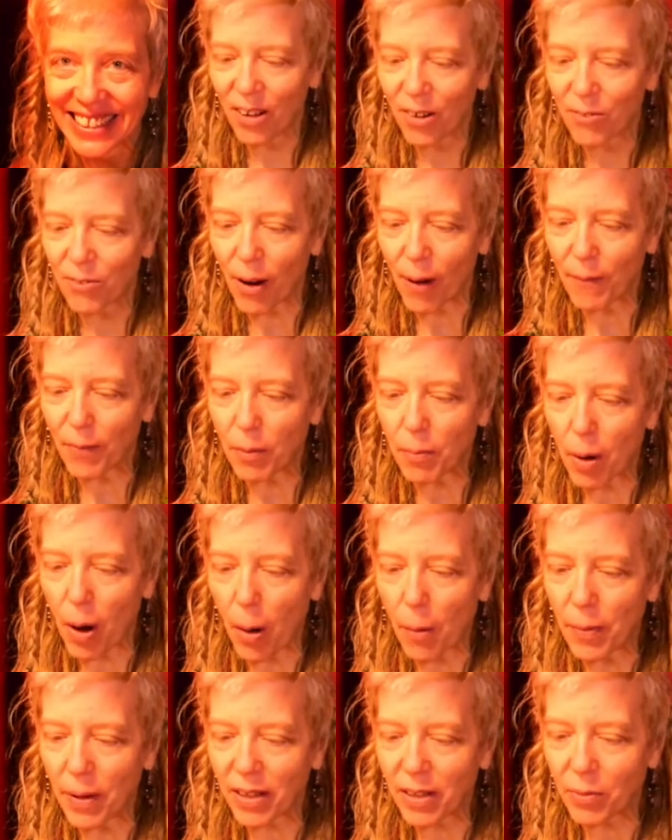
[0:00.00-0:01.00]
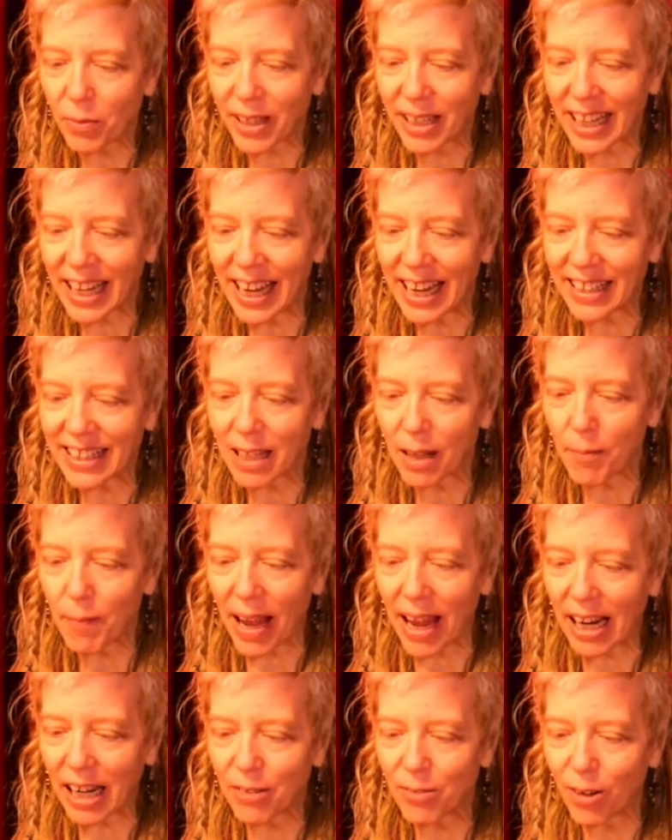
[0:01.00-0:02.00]
From the moment we hit the
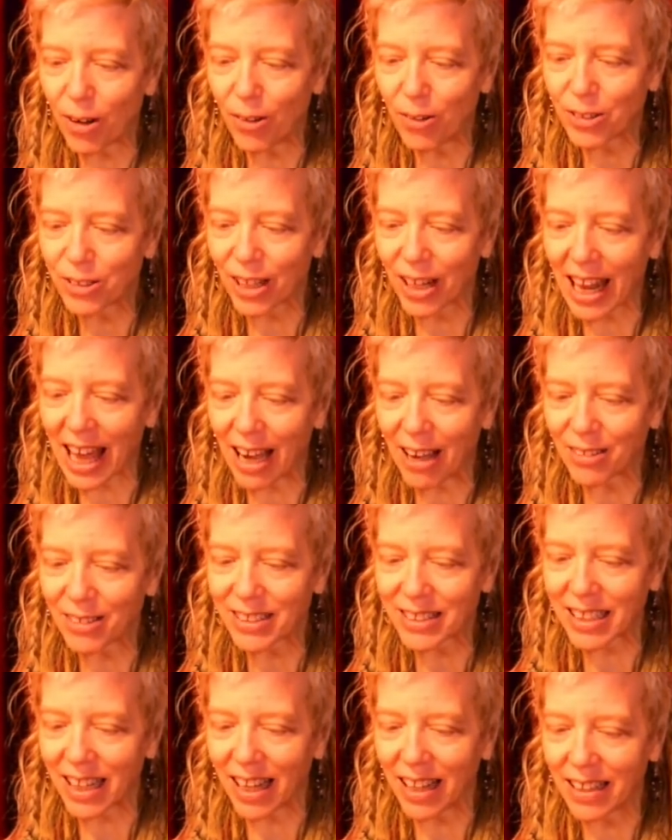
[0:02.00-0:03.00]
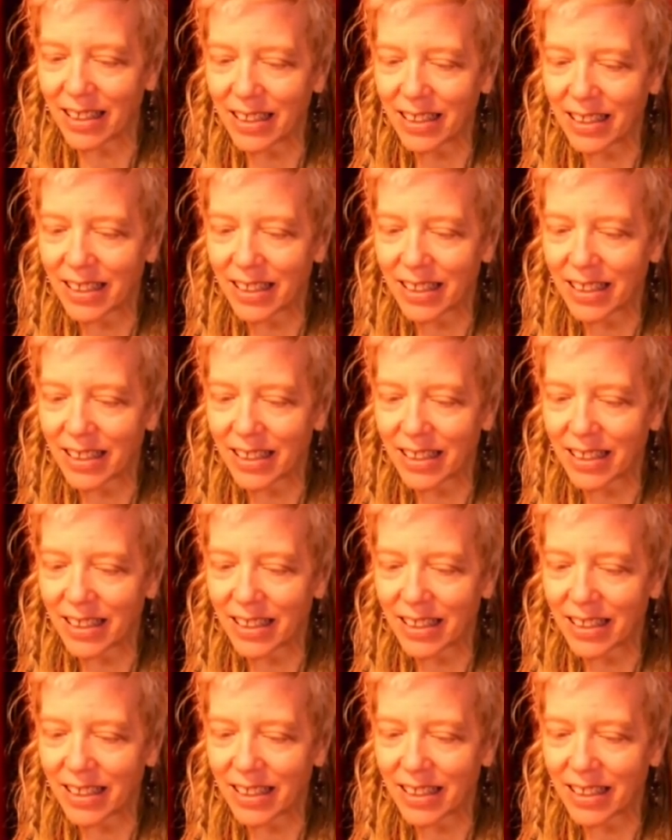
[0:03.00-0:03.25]
main road to Lhasa,